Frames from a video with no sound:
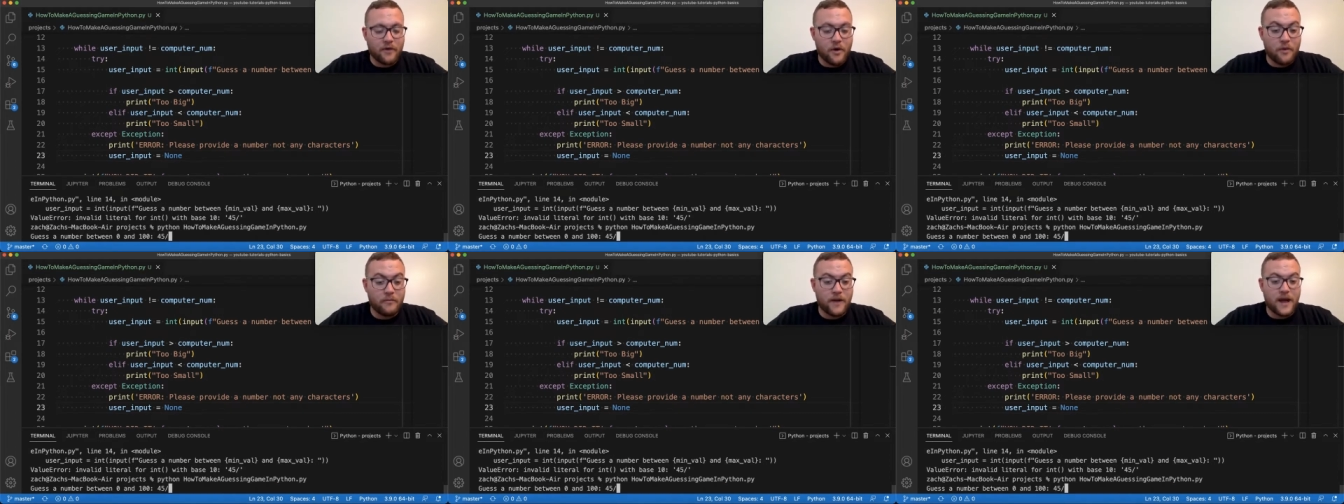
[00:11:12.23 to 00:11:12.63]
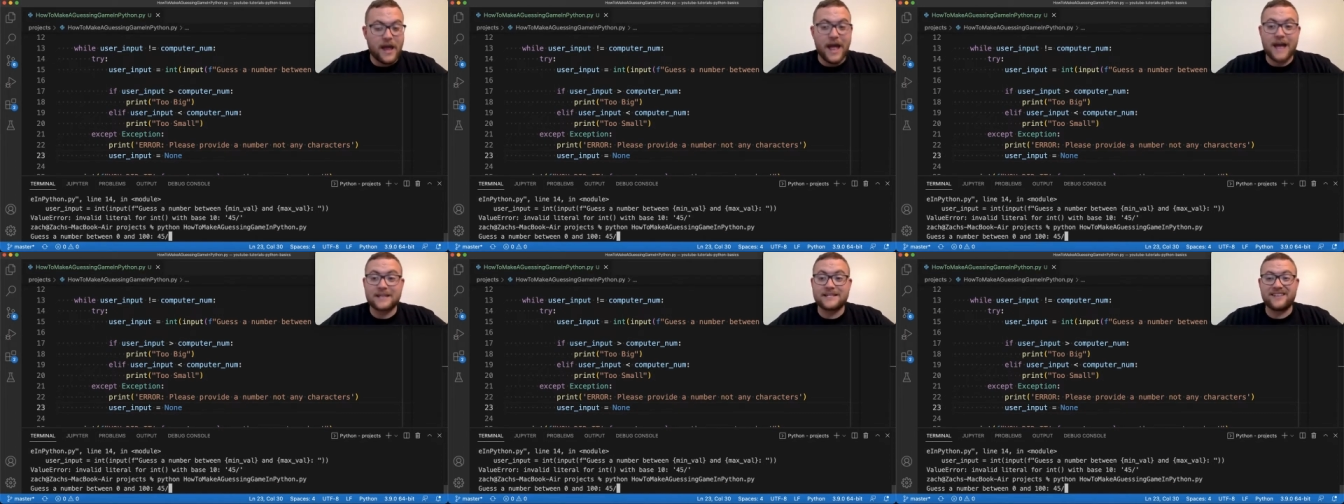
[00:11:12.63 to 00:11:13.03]
Oh, I
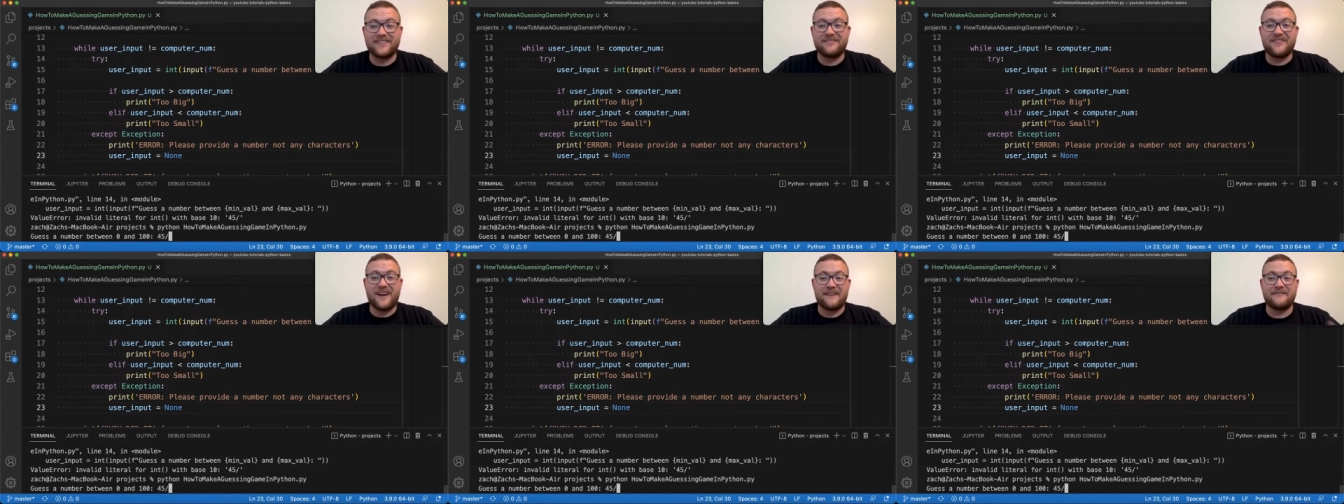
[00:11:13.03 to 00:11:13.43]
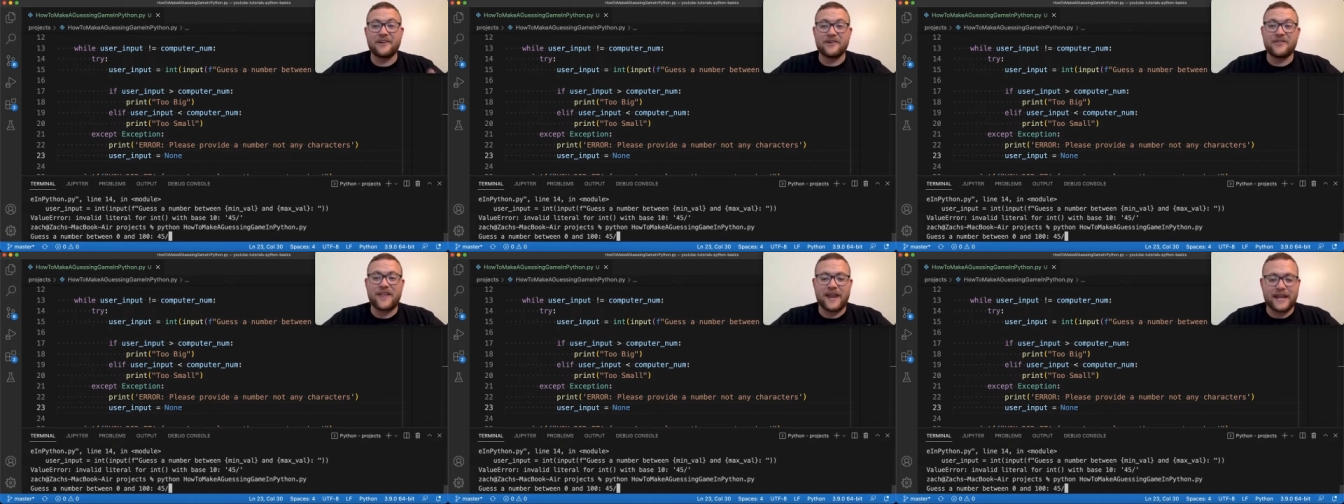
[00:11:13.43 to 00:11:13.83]
accidentally fat
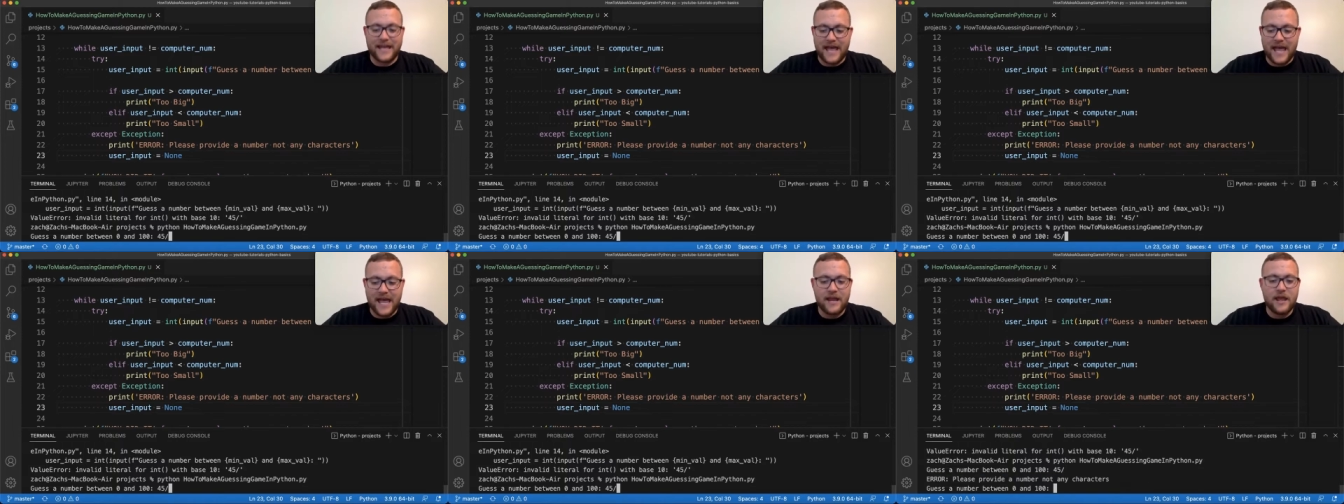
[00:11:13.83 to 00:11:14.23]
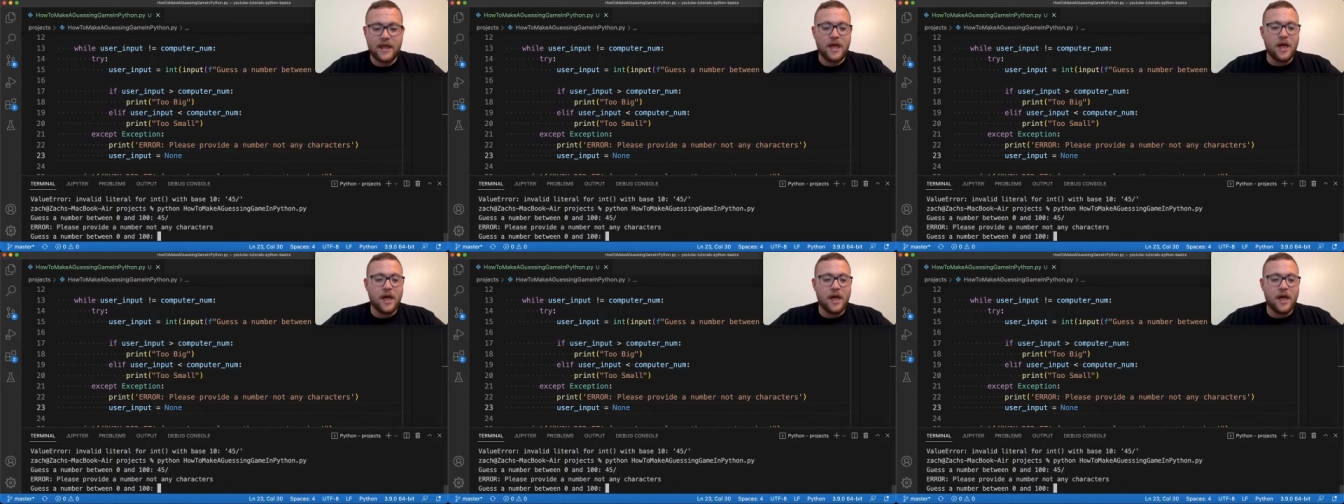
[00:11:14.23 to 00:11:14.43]
fingered that again.